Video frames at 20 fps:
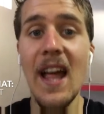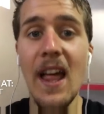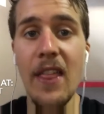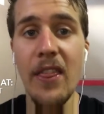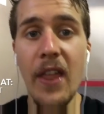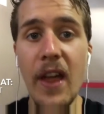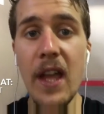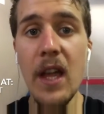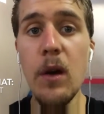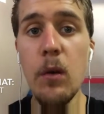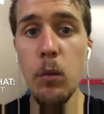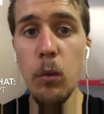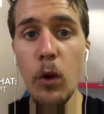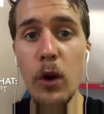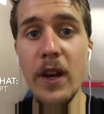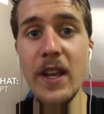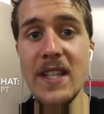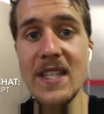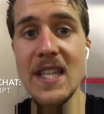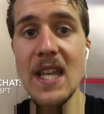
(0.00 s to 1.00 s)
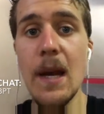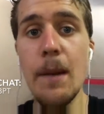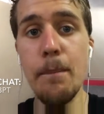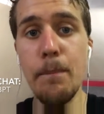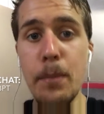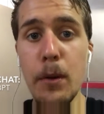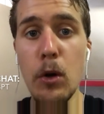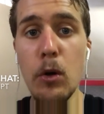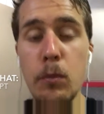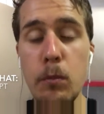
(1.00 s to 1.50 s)
They are what is going to
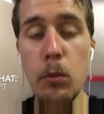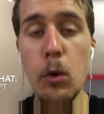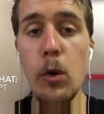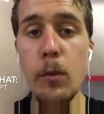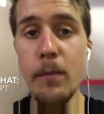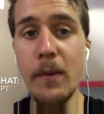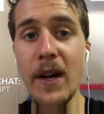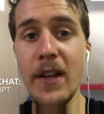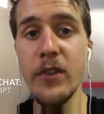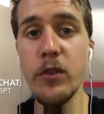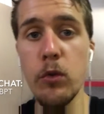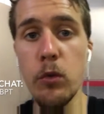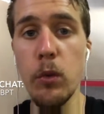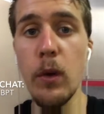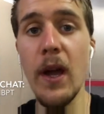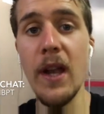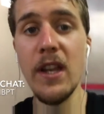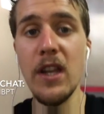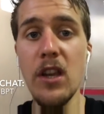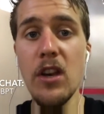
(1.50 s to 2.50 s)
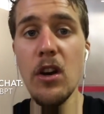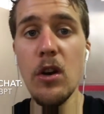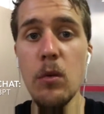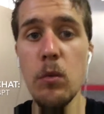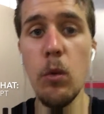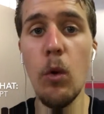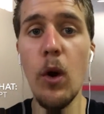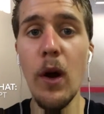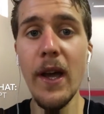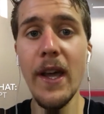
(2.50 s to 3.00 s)
build more muscle. And you know
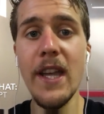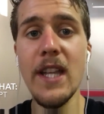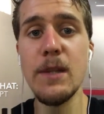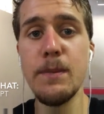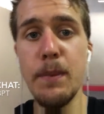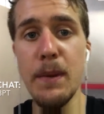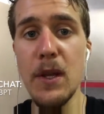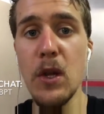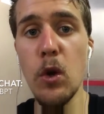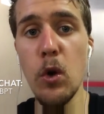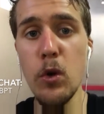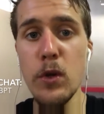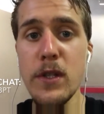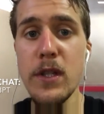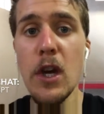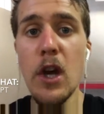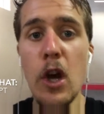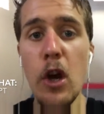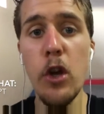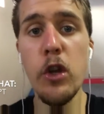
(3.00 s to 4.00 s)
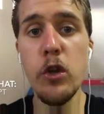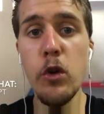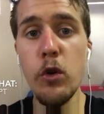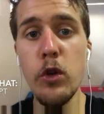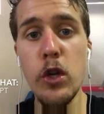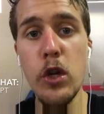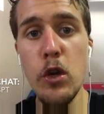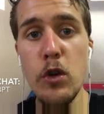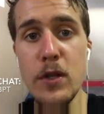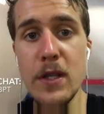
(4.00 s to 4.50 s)
why? It's because you're
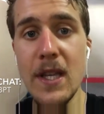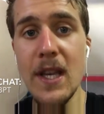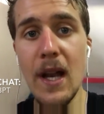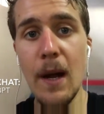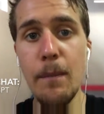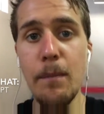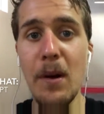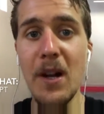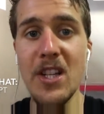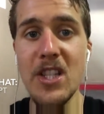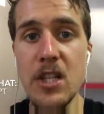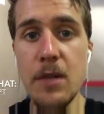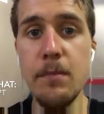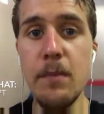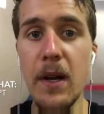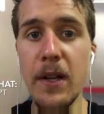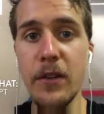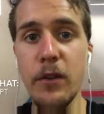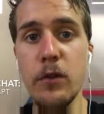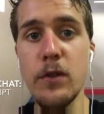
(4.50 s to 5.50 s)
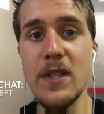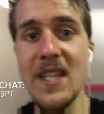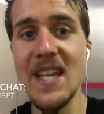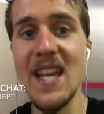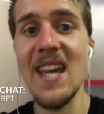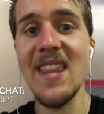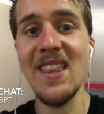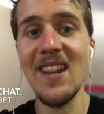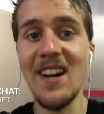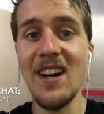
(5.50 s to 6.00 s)
using a bunch of muscles
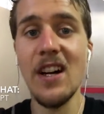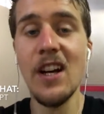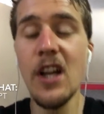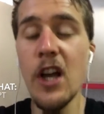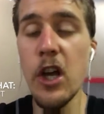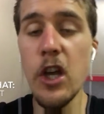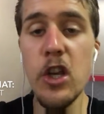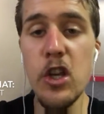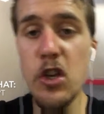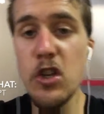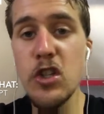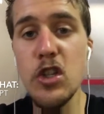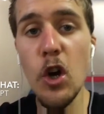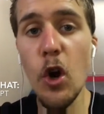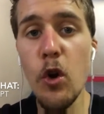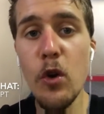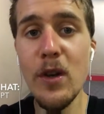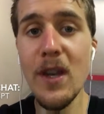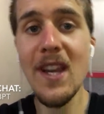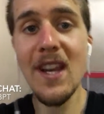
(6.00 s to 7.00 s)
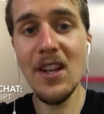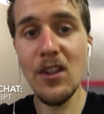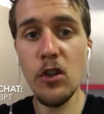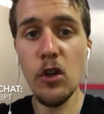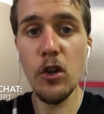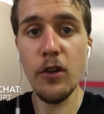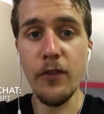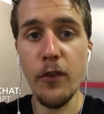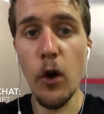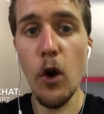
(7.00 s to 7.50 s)
together you don't need a
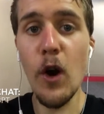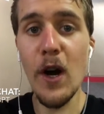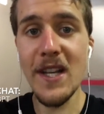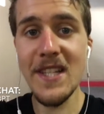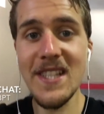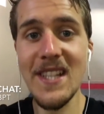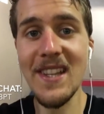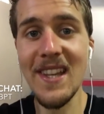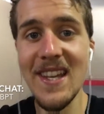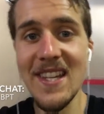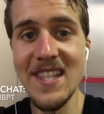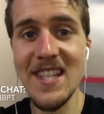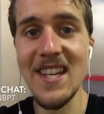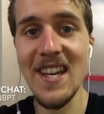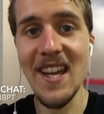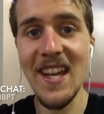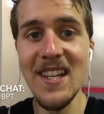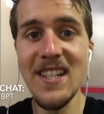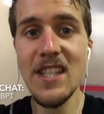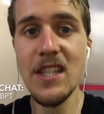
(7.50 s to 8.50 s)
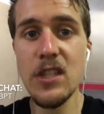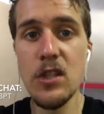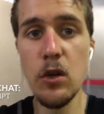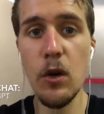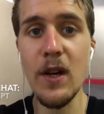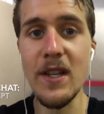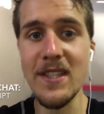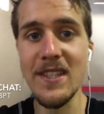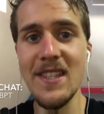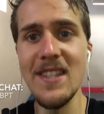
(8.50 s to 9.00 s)
lot of isolation
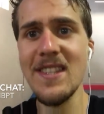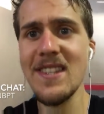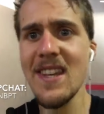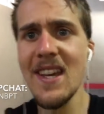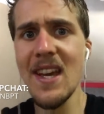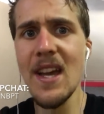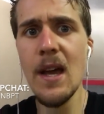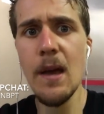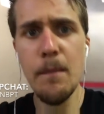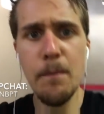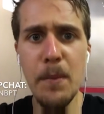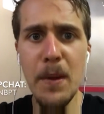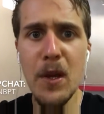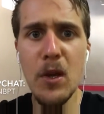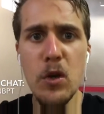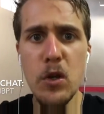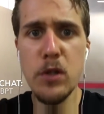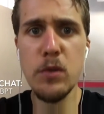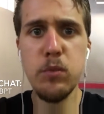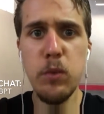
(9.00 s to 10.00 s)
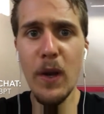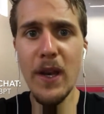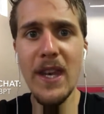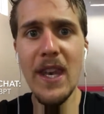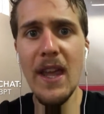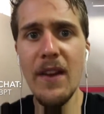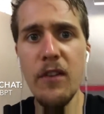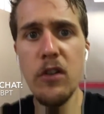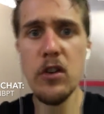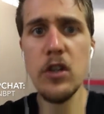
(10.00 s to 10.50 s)
exercises because we're
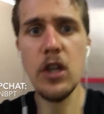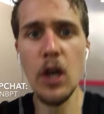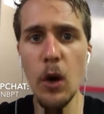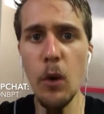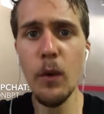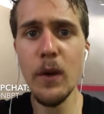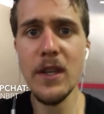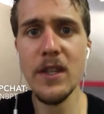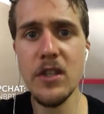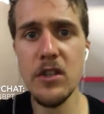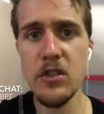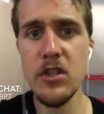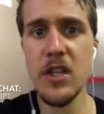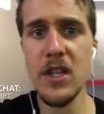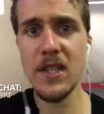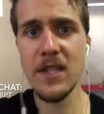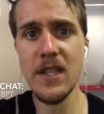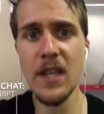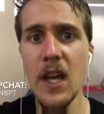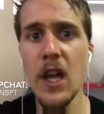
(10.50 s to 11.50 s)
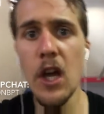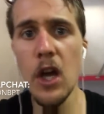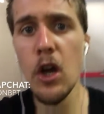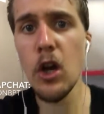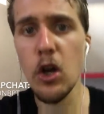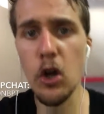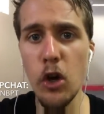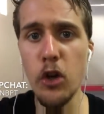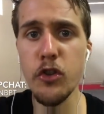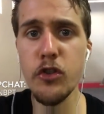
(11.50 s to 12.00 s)
never going to just
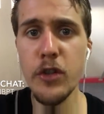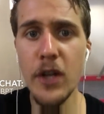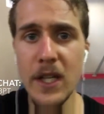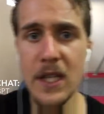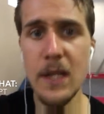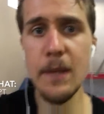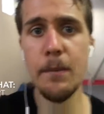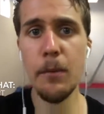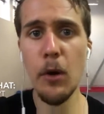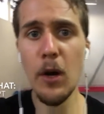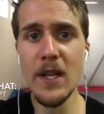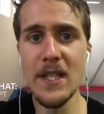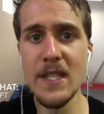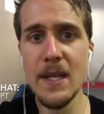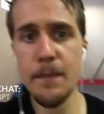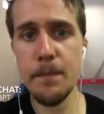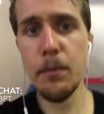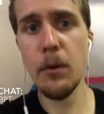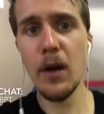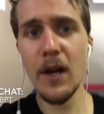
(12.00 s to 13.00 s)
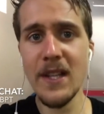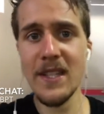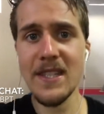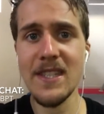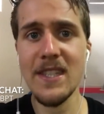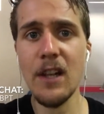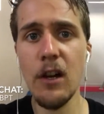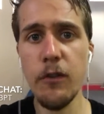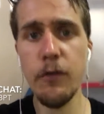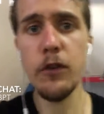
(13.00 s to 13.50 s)
contract the bicep by
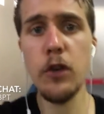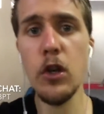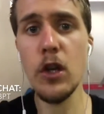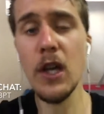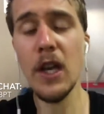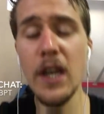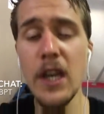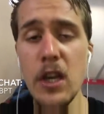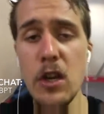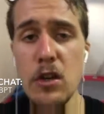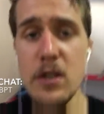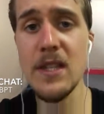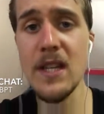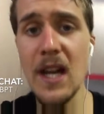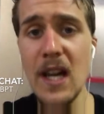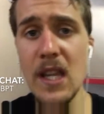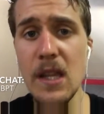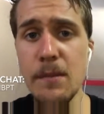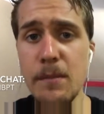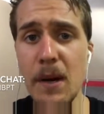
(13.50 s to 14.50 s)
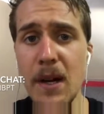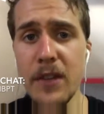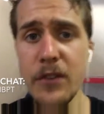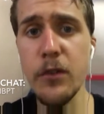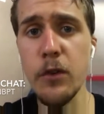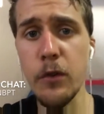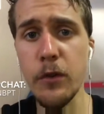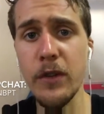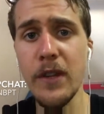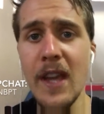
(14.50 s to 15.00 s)
itself. You're going to use other
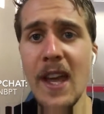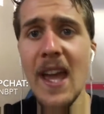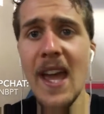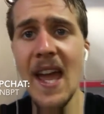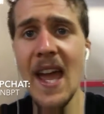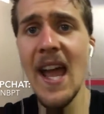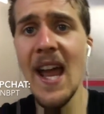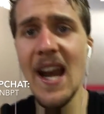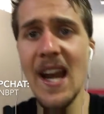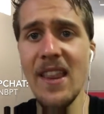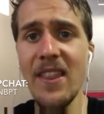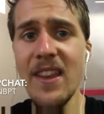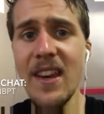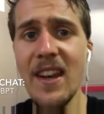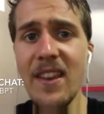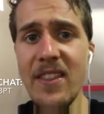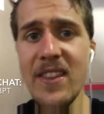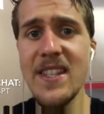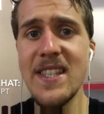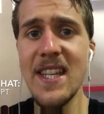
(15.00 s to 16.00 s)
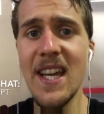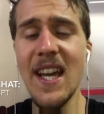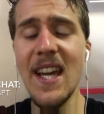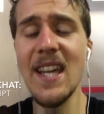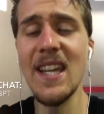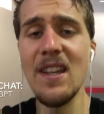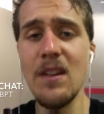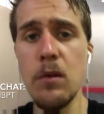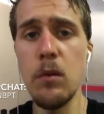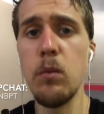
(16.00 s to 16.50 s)
muscles. And at the end of the day,
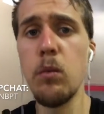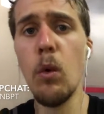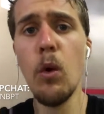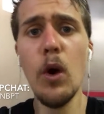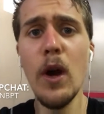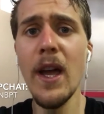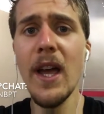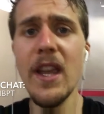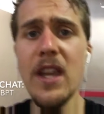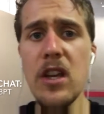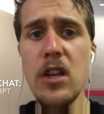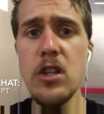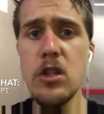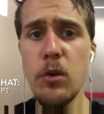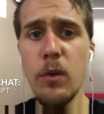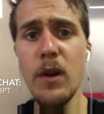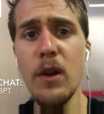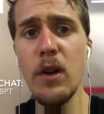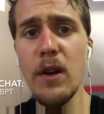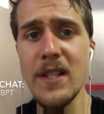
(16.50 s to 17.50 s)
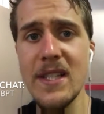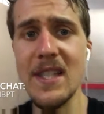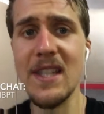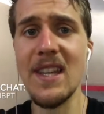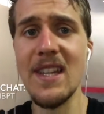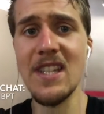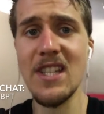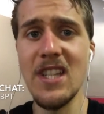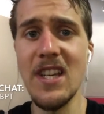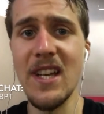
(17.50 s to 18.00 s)
why are you doing
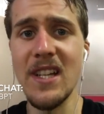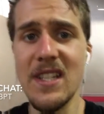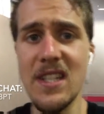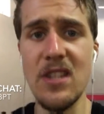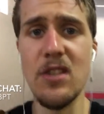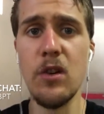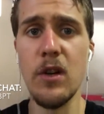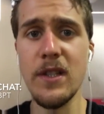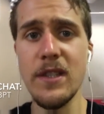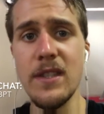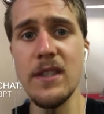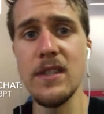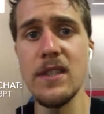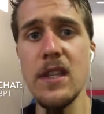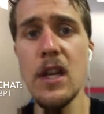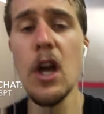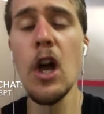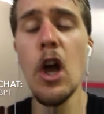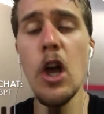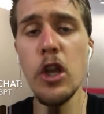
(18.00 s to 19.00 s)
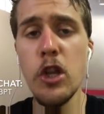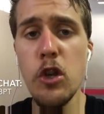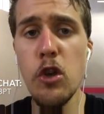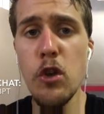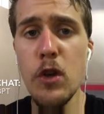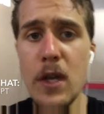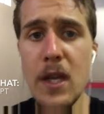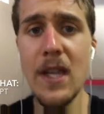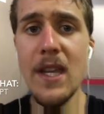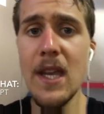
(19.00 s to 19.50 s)
isolation exercises? You
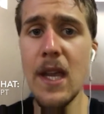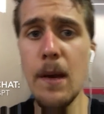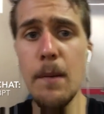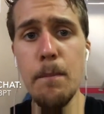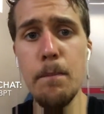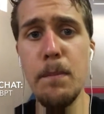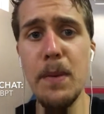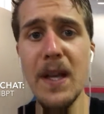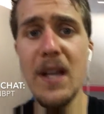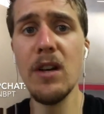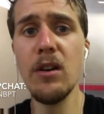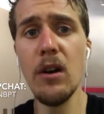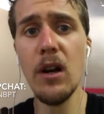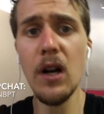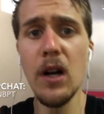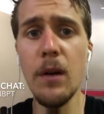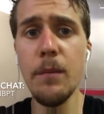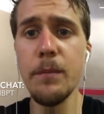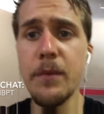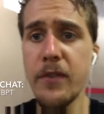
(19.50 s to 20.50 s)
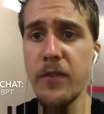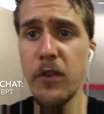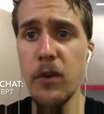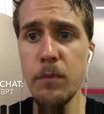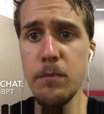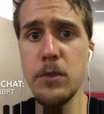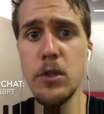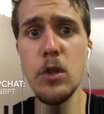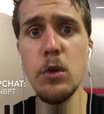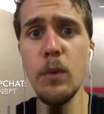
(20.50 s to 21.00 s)
can get bigger arms
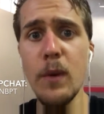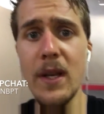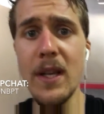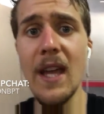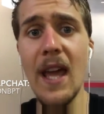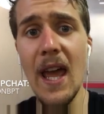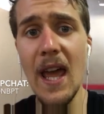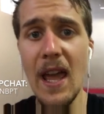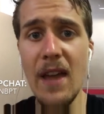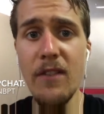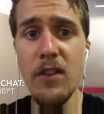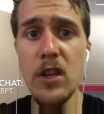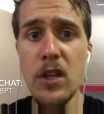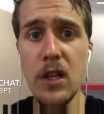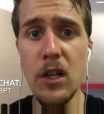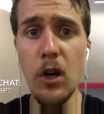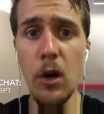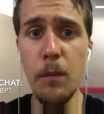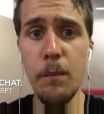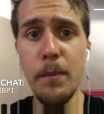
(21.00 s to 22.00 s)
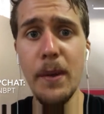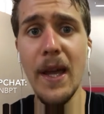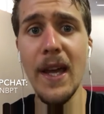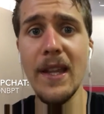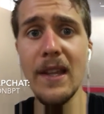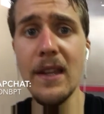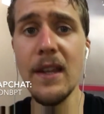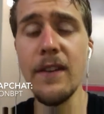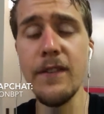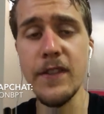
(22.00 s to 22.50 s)
from doing heavier
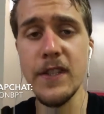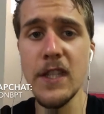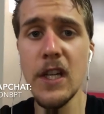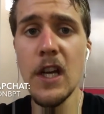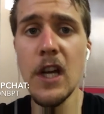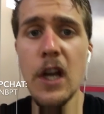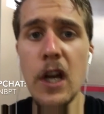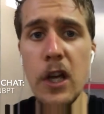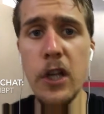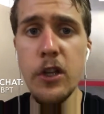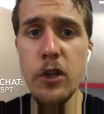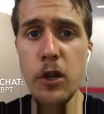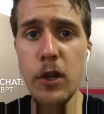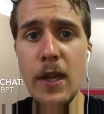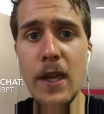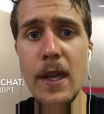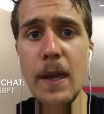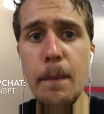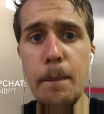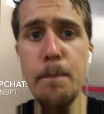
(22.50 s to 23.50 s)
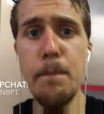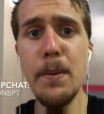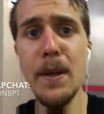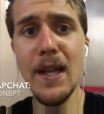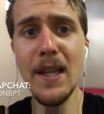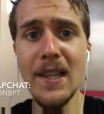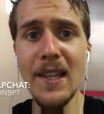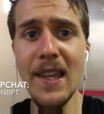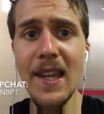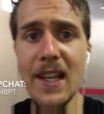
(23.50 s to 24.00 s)
compound lifts. You can get
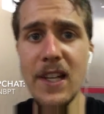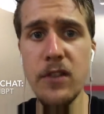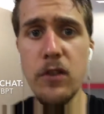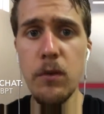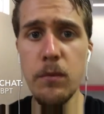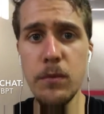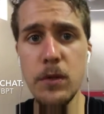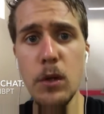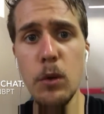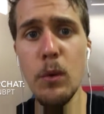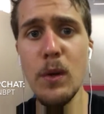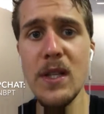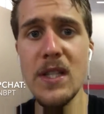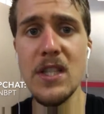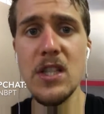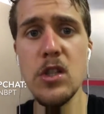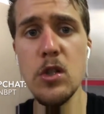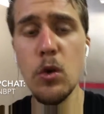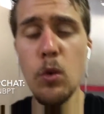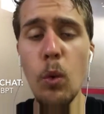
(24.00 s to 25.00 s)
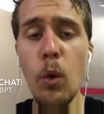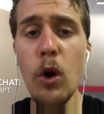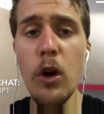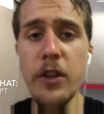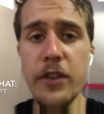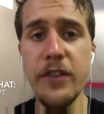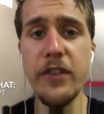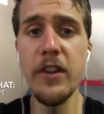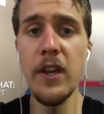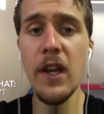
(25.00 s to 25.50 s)
bigger legs from doing
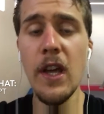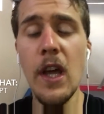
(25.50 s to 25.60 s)
squats.